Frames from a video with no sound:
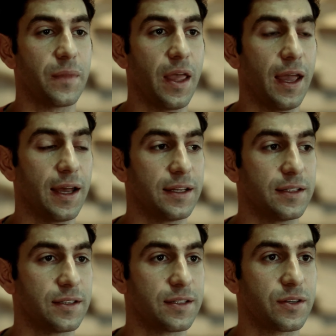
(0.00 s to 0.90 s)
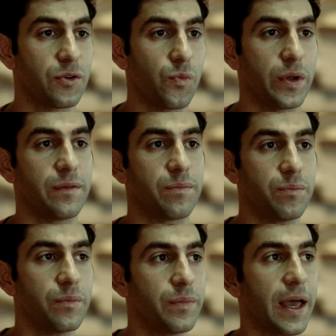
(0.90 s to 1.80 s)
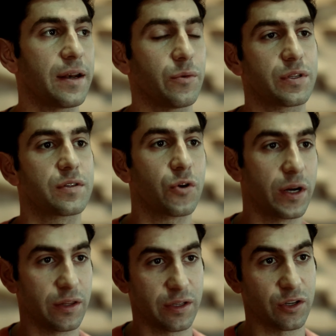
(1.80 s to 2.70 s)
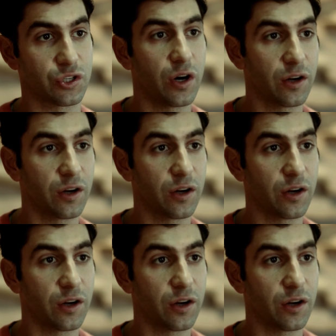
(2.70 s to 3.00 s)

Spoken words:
And that was created a strong